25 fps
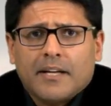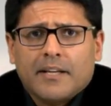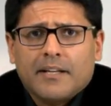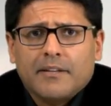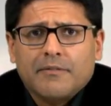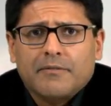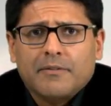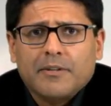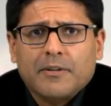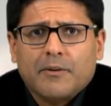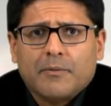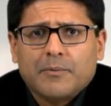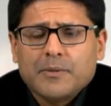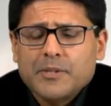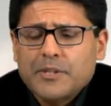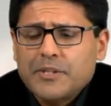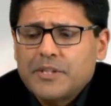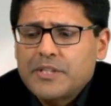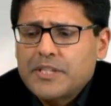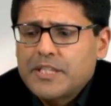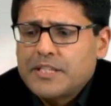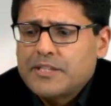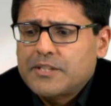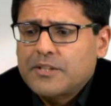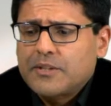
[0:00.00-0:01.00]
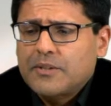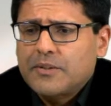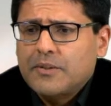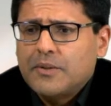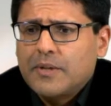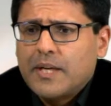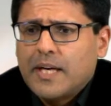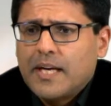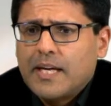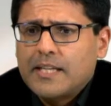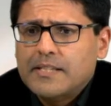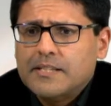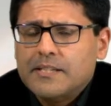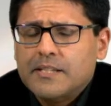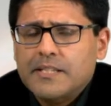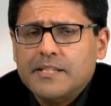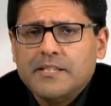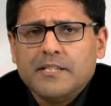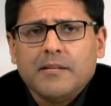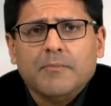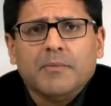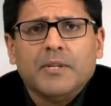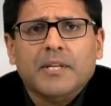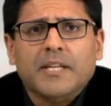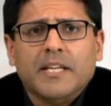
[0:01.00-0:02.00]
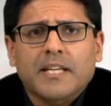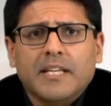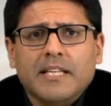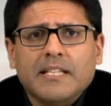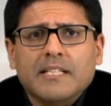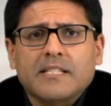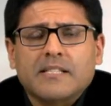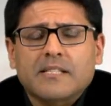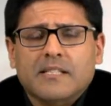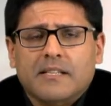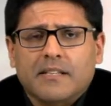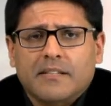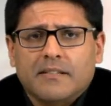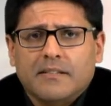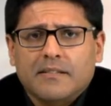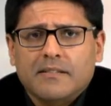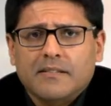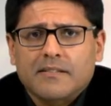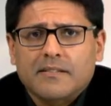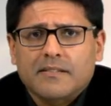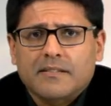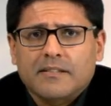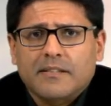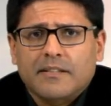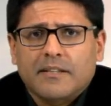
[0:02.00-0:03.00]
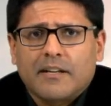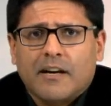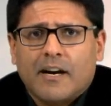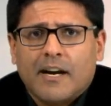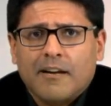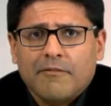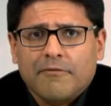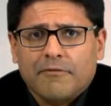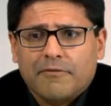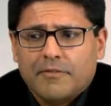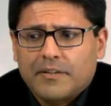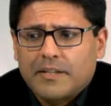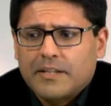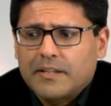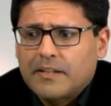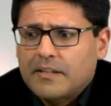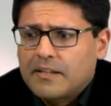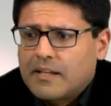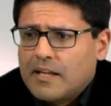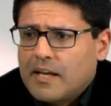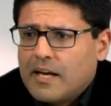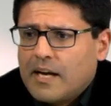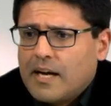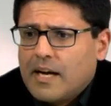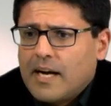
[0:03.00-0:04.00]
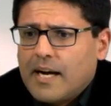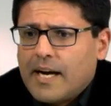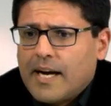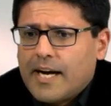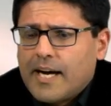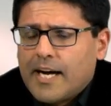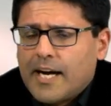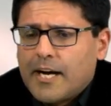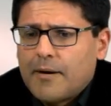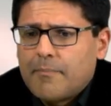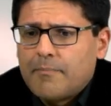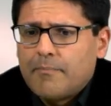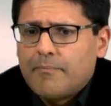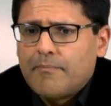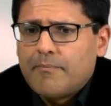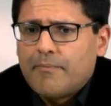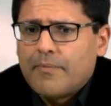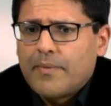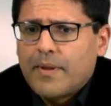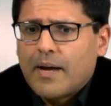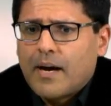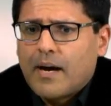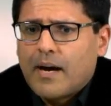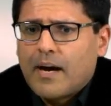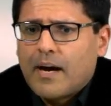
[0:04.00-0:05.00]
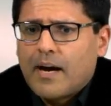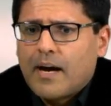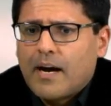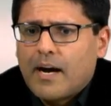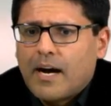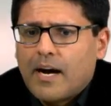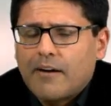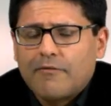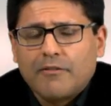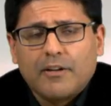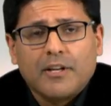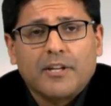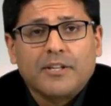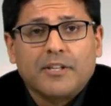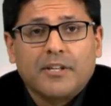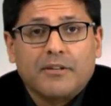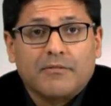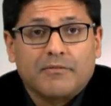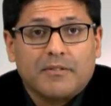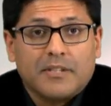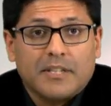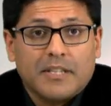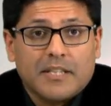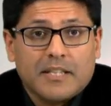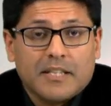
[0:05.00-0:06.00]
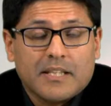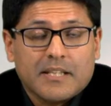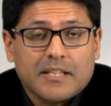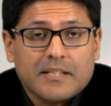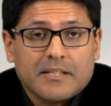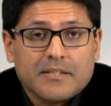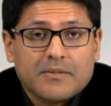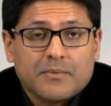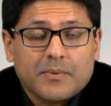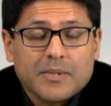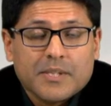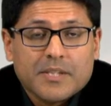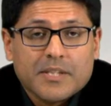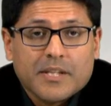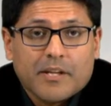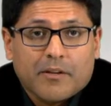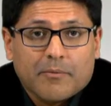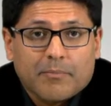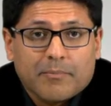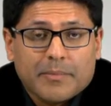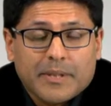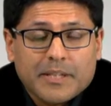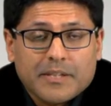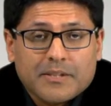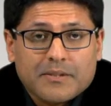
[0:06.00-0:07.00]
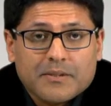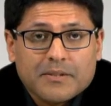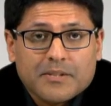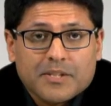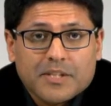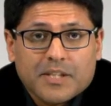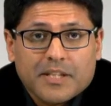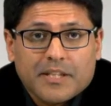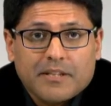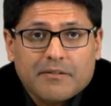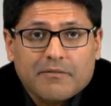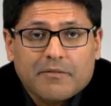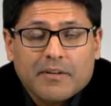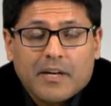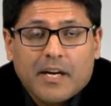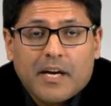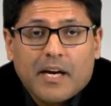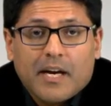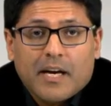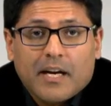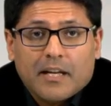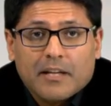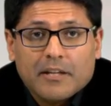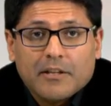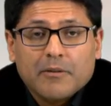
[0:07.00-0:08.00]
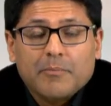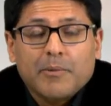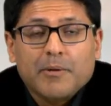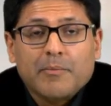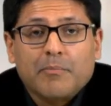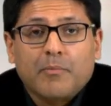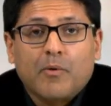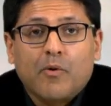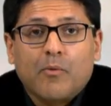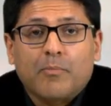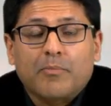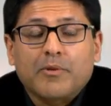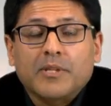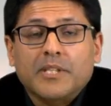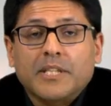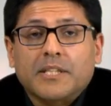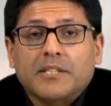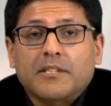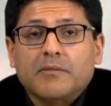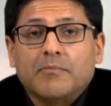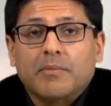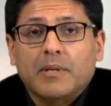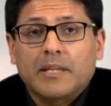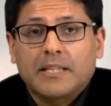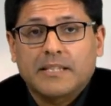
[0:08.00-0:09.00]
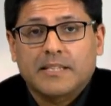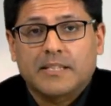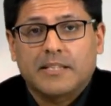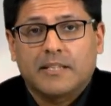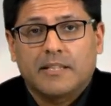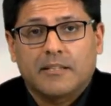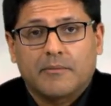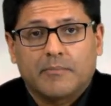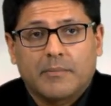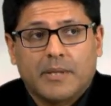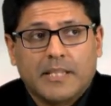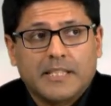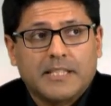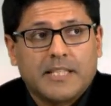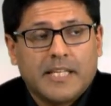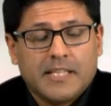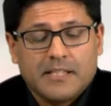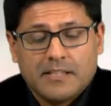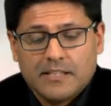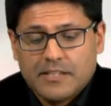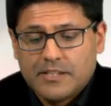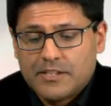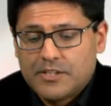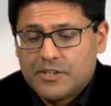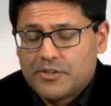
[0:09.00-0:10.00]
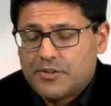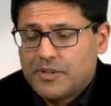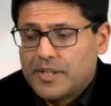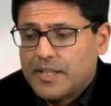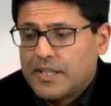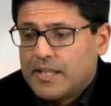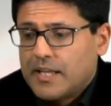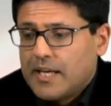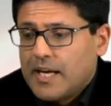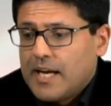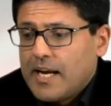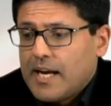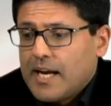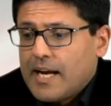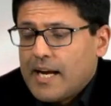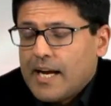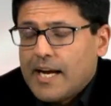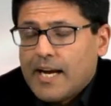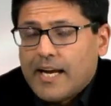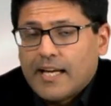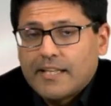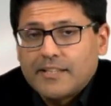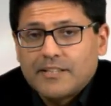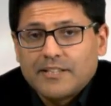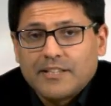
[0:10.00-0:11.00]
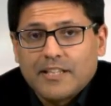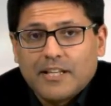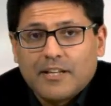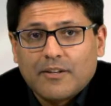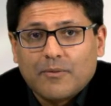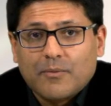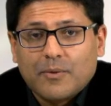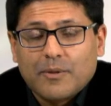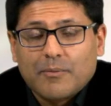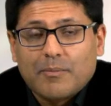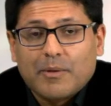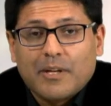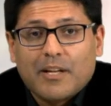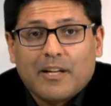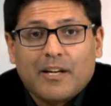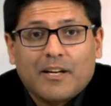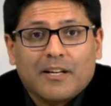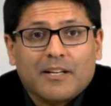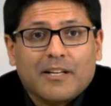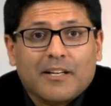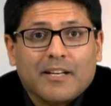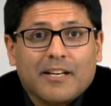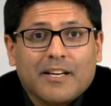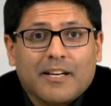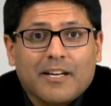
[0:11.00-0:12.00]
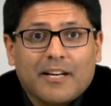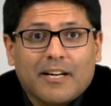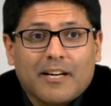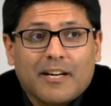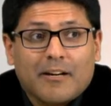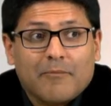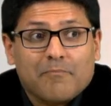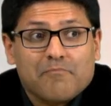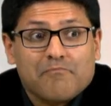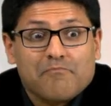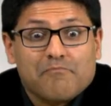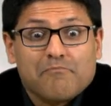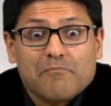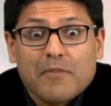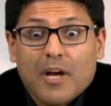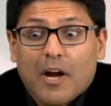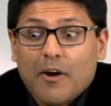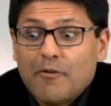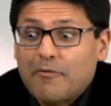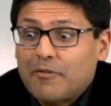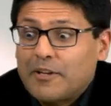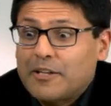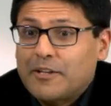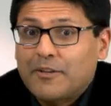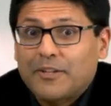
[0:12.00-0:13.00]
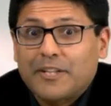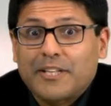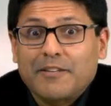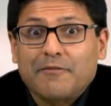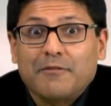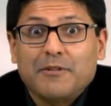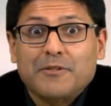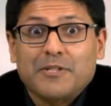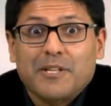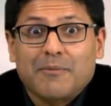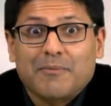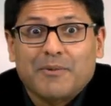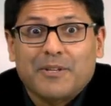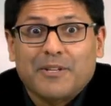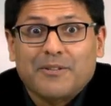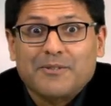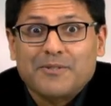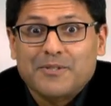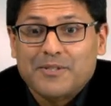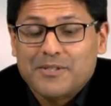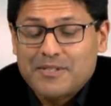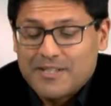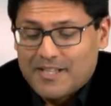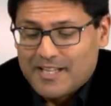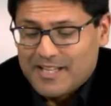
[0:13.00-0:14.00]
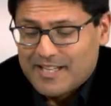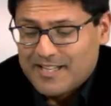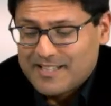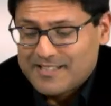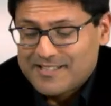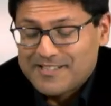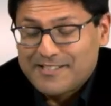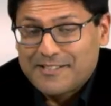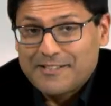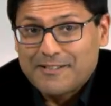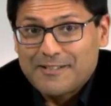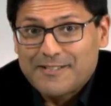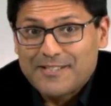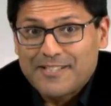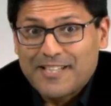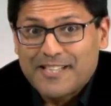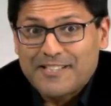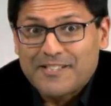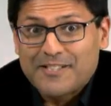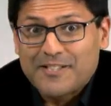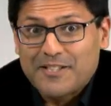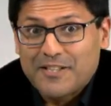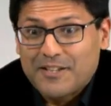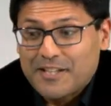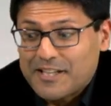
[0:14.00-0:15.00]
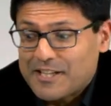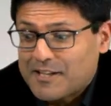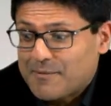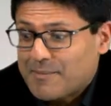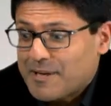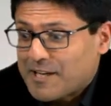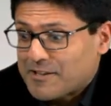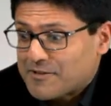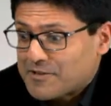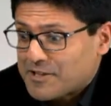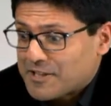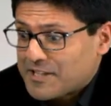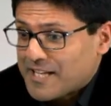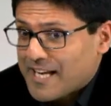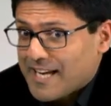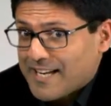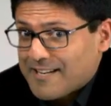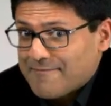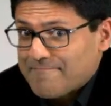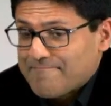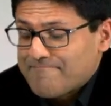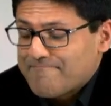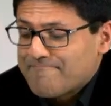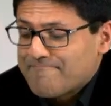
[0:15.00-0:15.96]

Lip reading: give the opportunity to see some of the key skills that I feel I've learned over the years, which helped me to achieve a little bit more predictability in my dentistry. And with a bit of luck, I'm hopefully going to give you some of those skill sets to think about today.